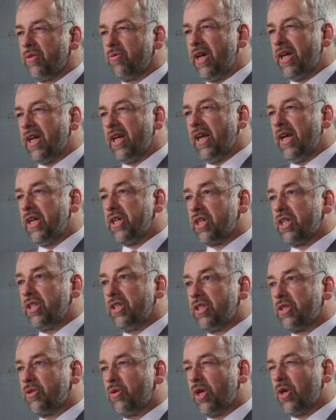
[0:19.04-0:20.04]

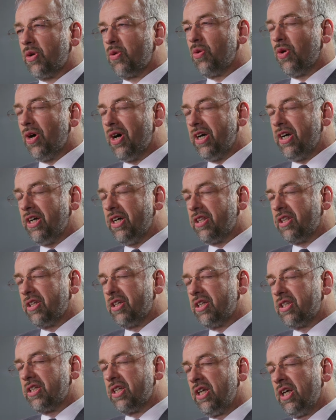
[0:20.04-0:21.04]
regulations require
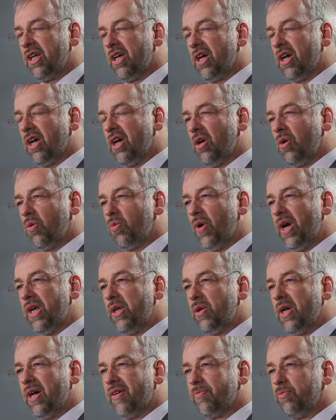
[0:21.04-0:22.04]
that where you
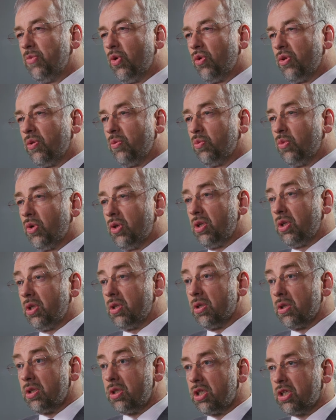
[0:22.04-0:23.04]
have more than one
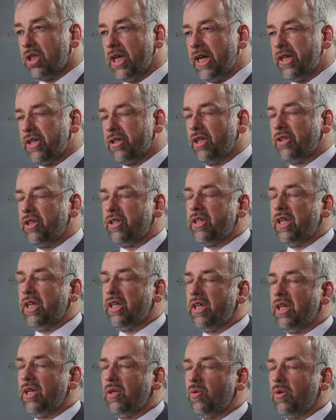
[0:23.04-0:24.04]
contractor
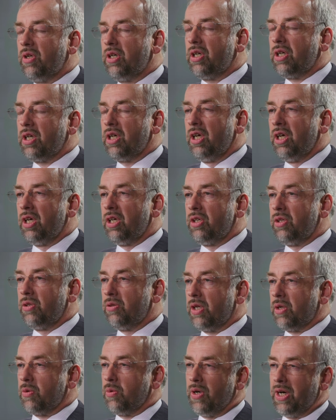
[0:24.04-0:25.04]
undertaking work, you're
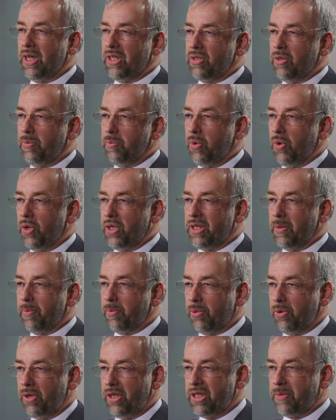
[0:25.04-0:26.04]
required to appoint a
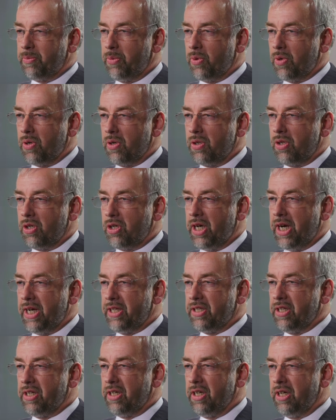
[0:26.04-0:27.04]
principal
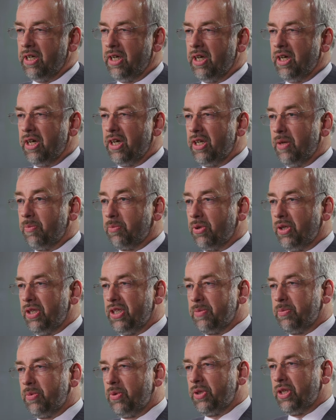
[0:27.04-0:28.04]
contractor and a
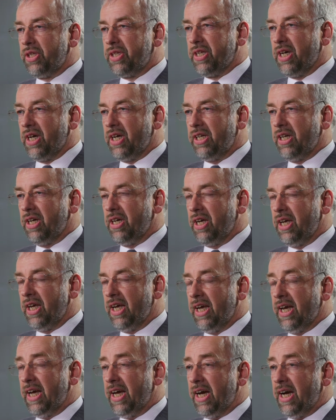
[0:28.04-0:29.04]
principal designer.
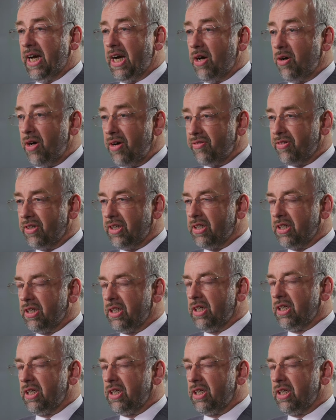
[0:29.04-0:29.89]
However,